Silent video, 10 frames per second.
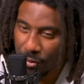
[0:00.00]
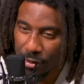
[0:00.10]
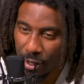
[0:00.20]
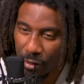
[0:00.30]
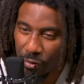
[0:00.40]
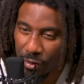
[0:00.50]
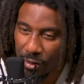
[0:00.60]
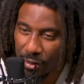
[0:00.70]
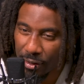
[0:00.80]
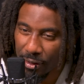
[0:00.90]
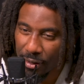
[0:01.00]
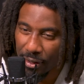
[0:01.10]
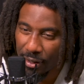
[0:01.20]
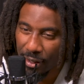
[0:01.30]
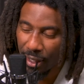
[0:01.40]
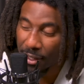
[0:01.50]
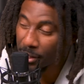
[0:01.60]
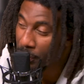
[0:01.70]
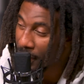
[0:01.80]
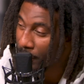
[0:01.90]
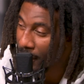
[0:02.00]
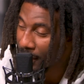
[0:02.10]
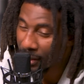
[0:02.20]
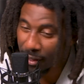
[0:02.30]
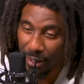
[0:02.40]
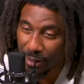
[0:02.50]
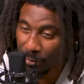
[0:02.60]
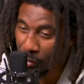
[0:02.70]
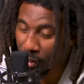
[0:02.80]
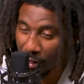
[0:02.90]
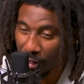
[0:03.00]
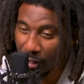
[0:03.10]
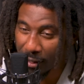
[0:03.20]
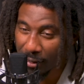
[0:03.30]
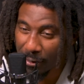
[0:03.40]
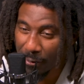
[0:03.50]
tough one. I need a playmaker. I need like a point guard.